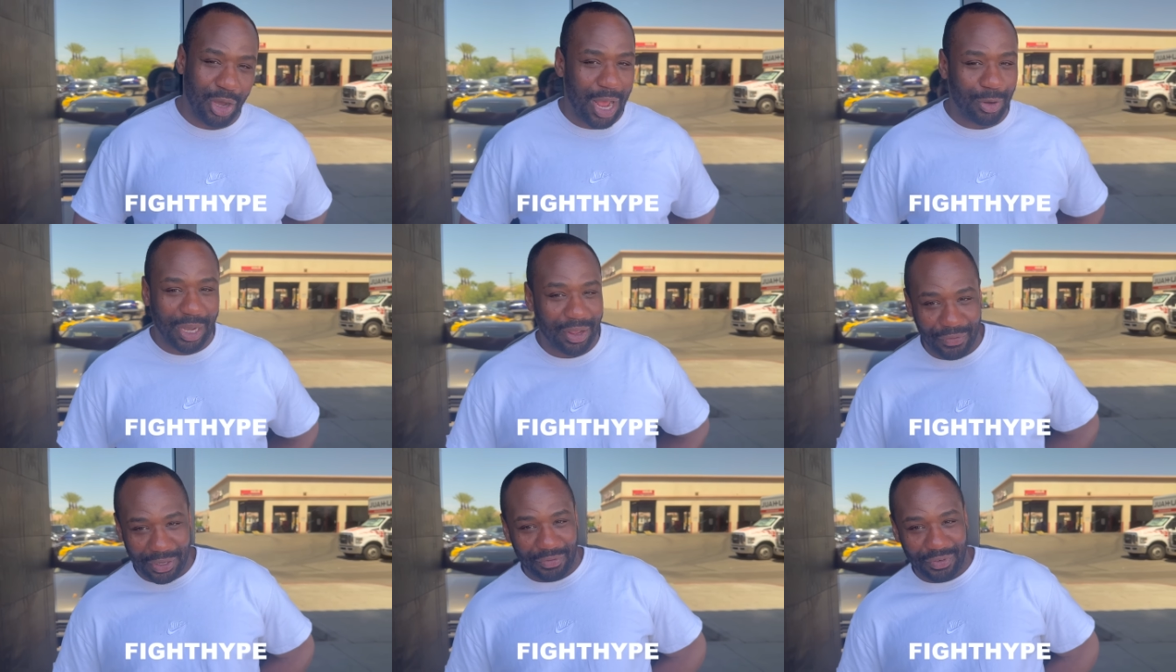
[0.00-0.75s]
I don't got
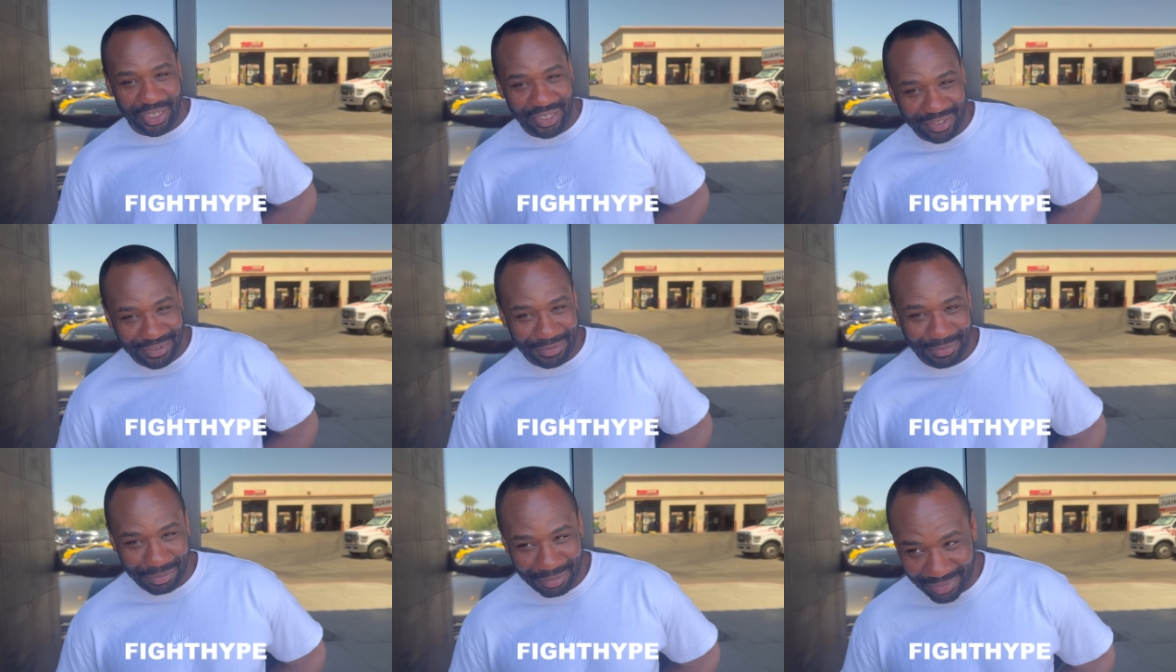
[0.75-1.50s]
50-50. What do you
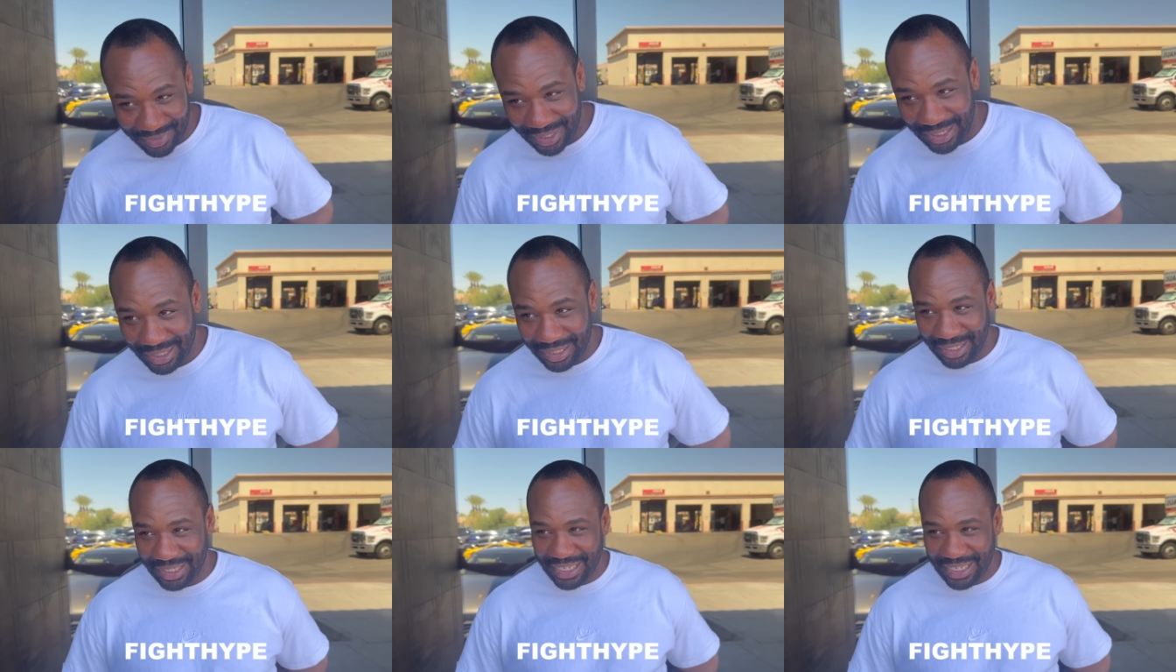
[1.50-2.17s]
got? 60-40?